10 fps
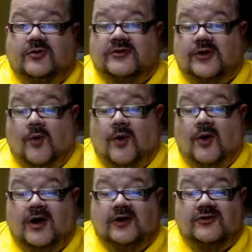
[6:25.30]
the
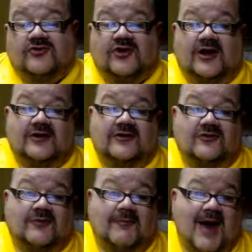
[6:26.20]
orange and
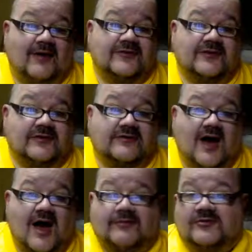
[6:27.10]
the mountains at the
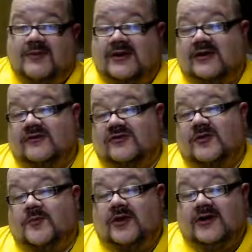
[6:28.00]
top, which make it
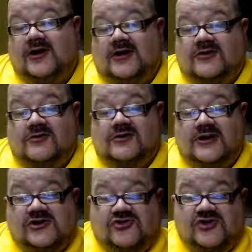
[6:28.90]
somewhat
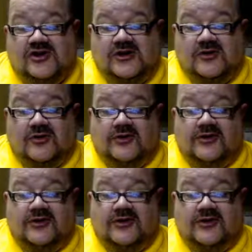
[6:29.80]
unique shield.